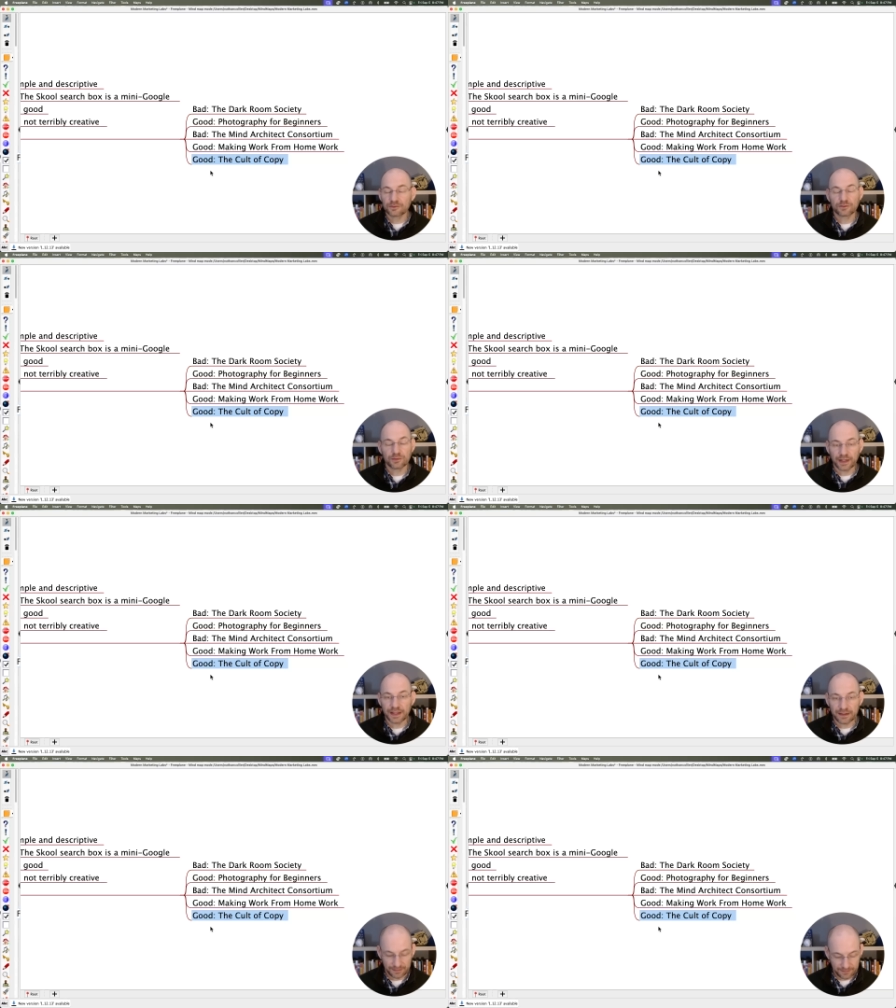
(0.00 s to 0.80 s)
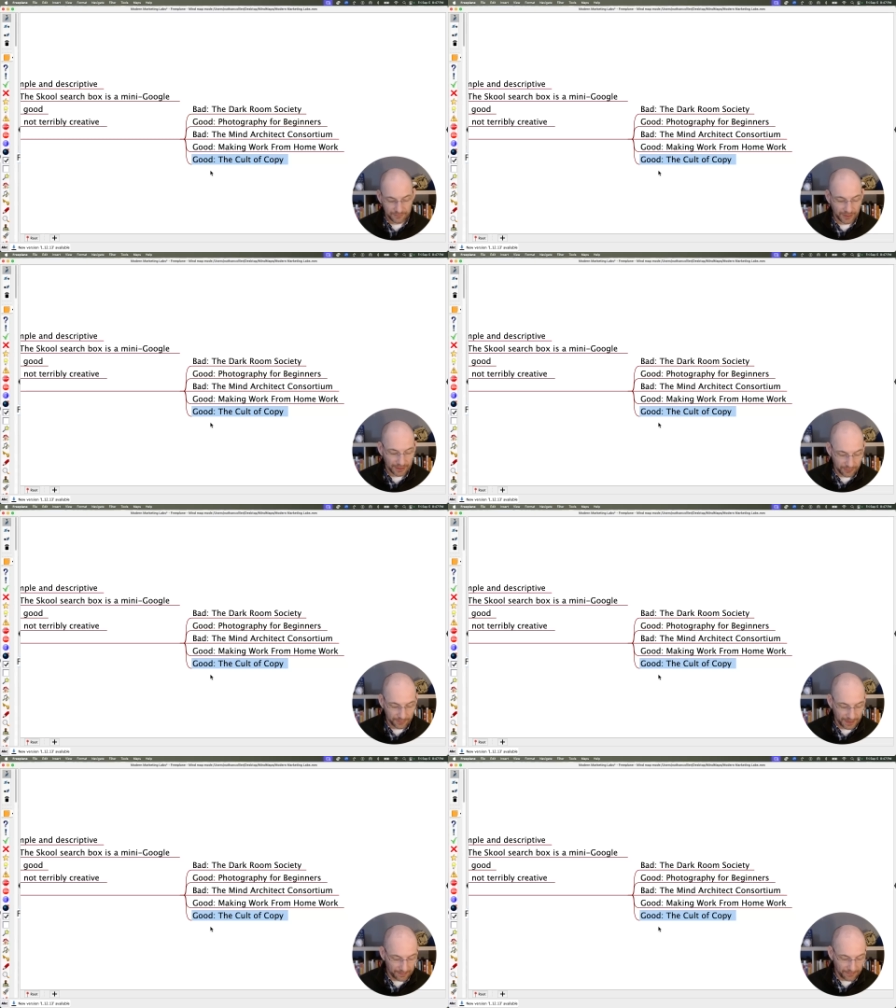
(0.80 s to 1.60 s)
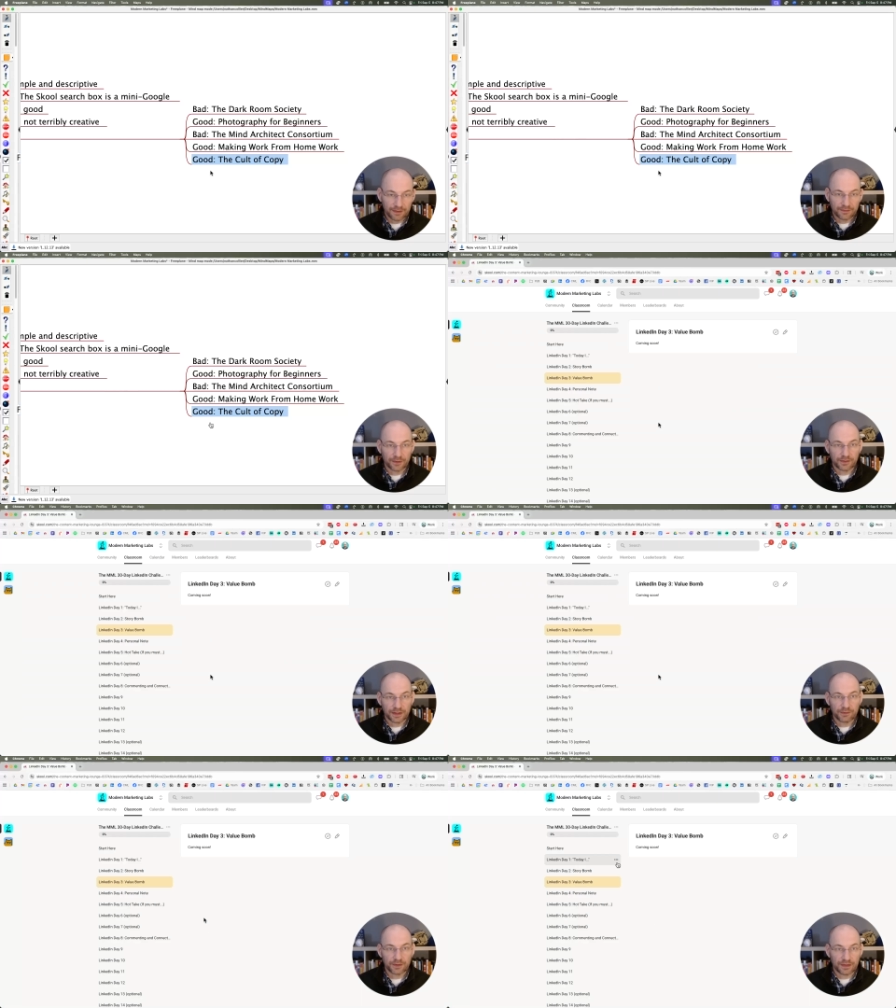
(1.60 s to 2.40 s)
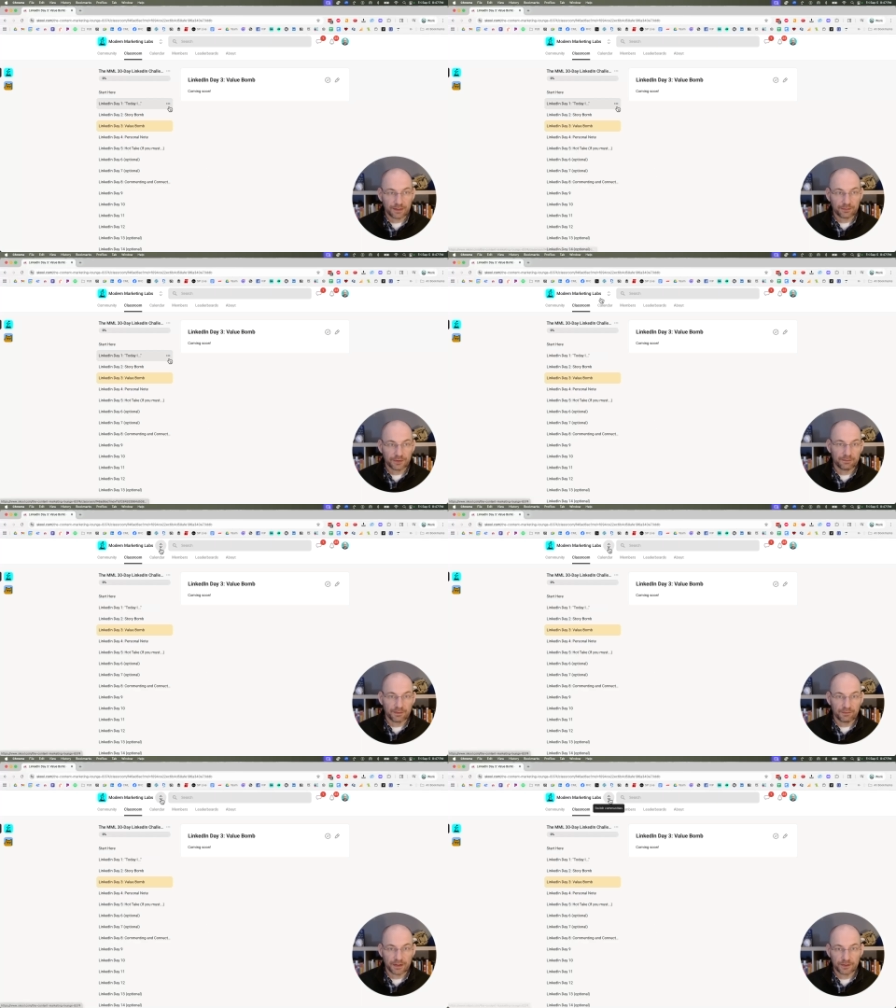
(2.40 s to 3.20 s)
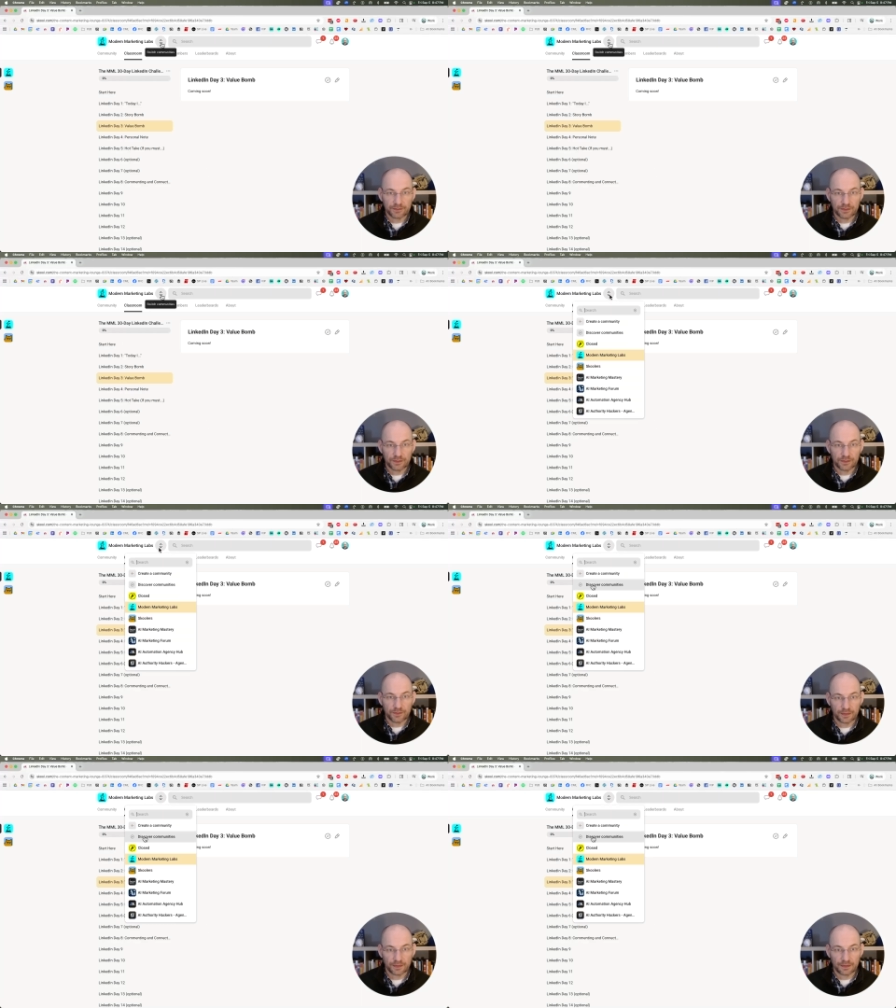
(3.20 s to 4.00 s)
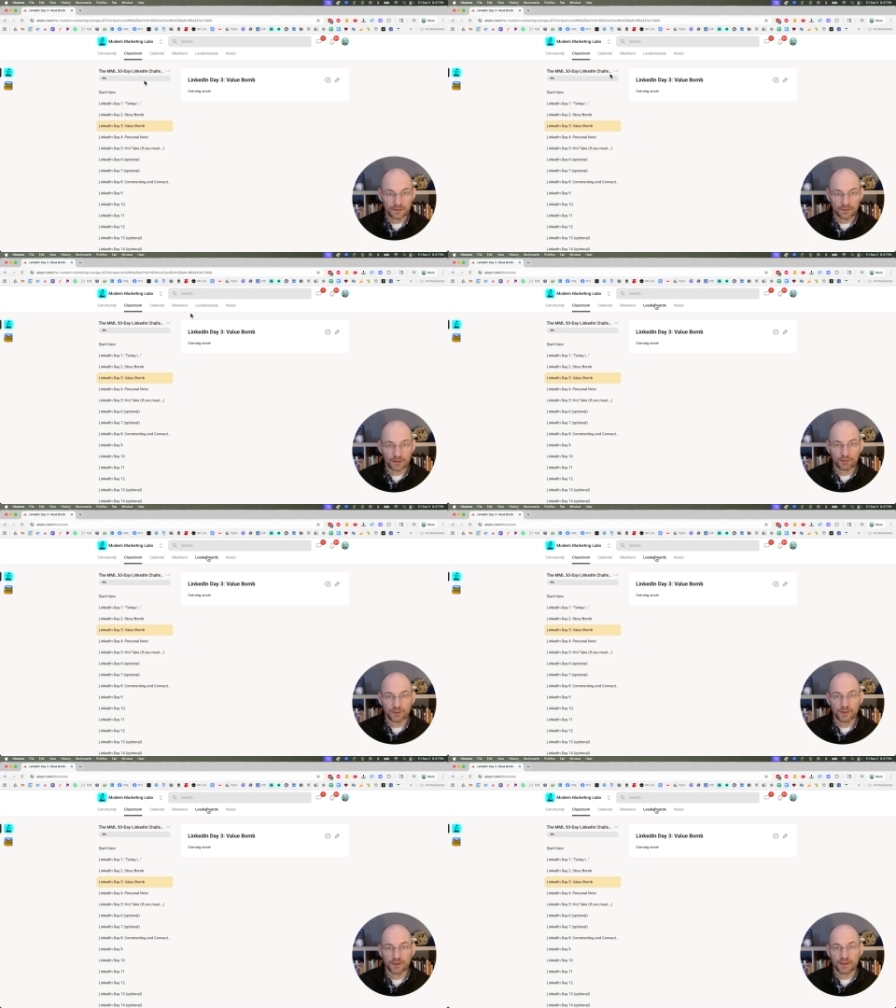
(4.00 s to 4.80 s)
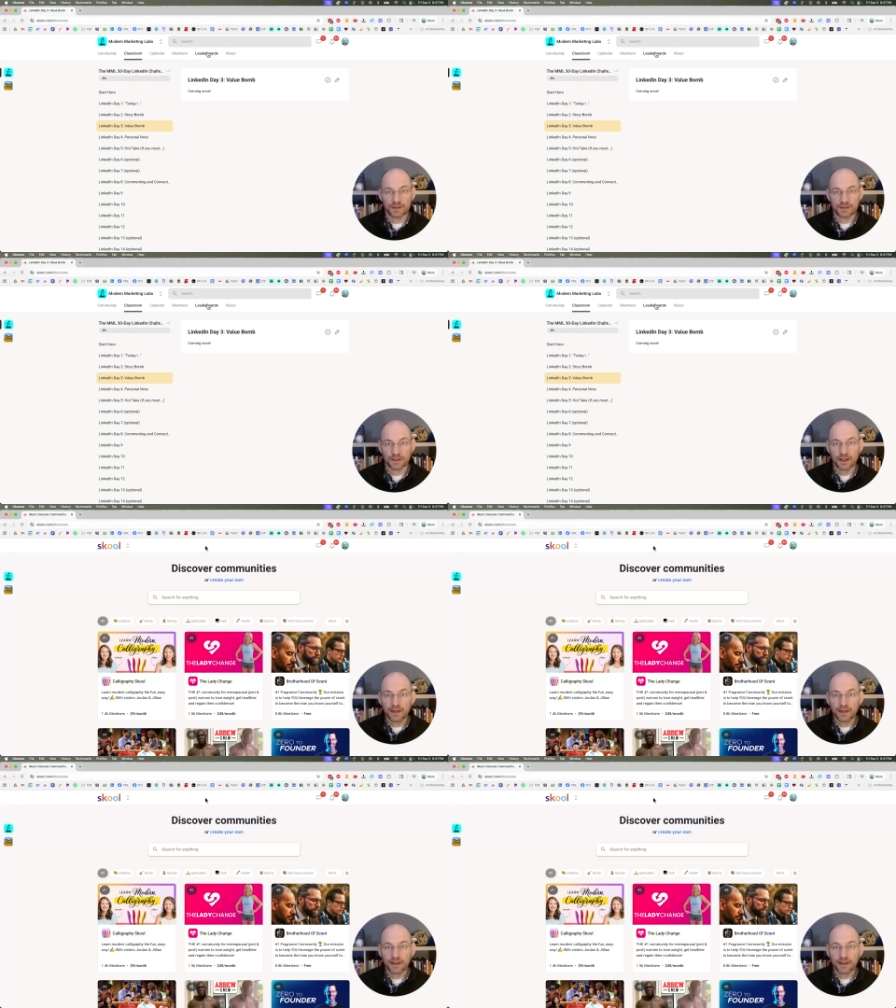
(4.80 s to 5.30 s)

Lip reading: great group names. So to give you an example, if I go to the Discover Communities here,